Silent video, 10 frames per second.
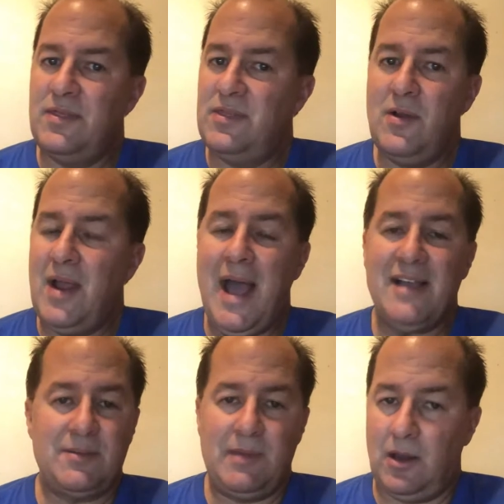There
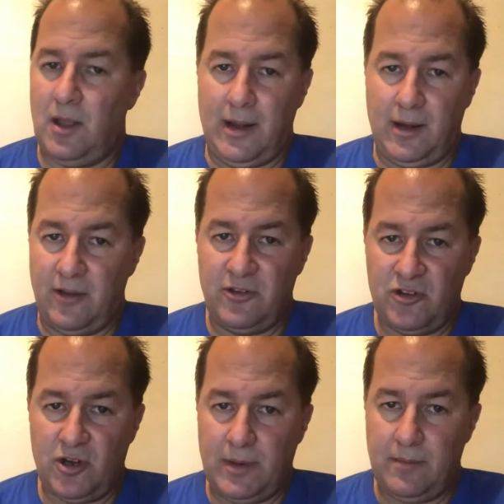has to be a line, ladies and
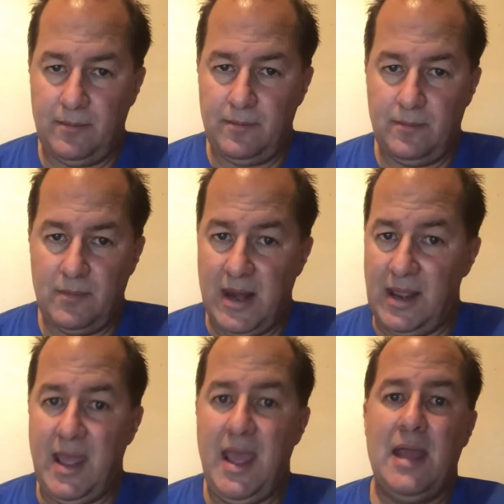gentlemen, and
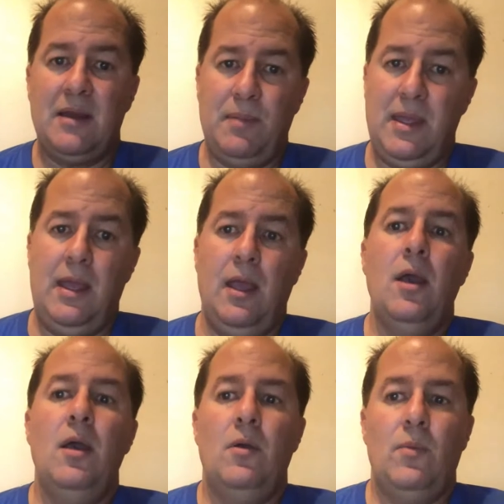it can't be
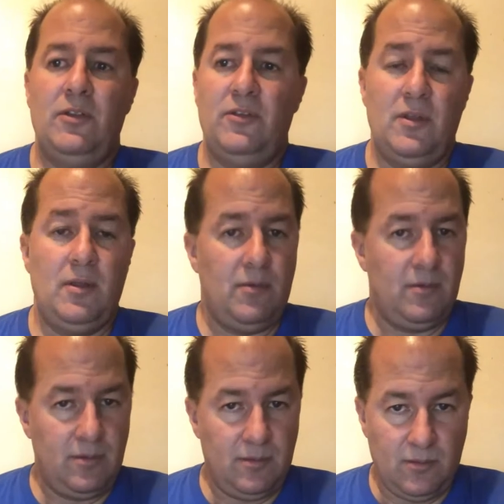
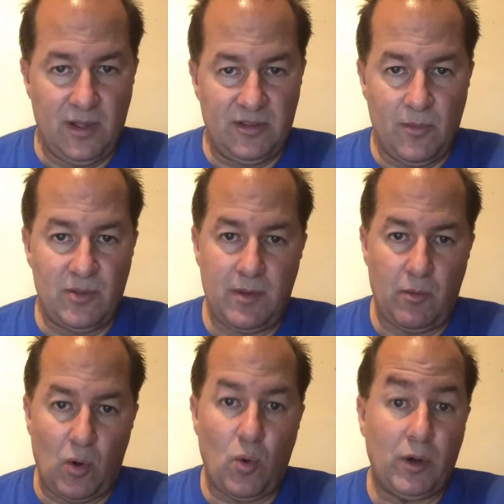when someone's being
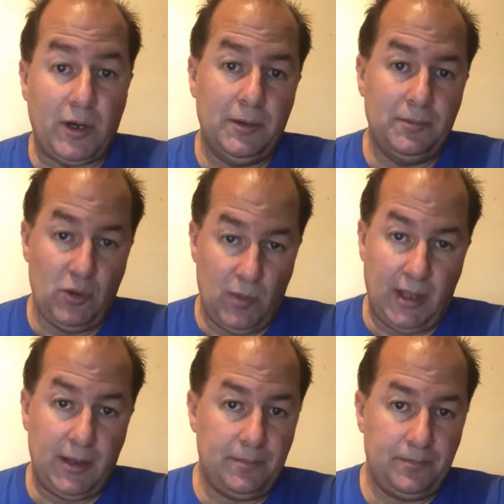recorded doing it,